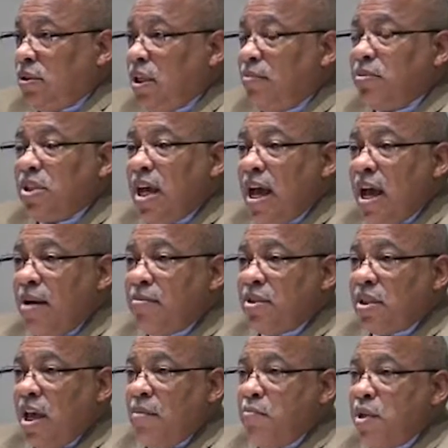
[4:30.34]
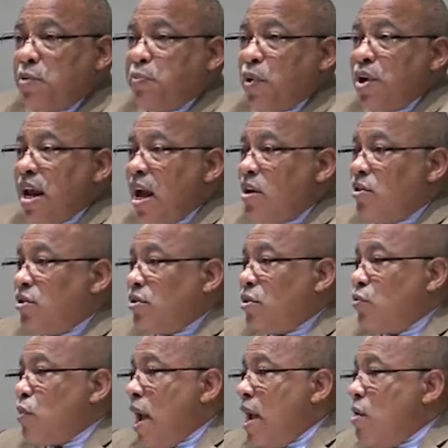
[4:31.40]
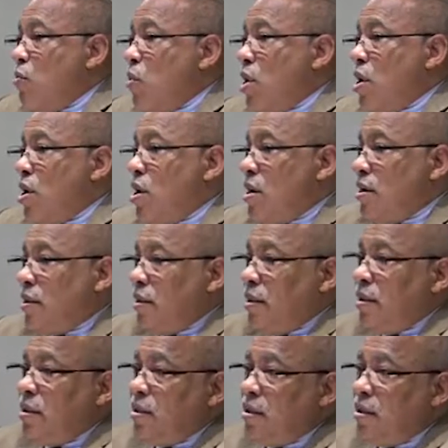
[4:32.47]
Sometimes they mispronounce the right word.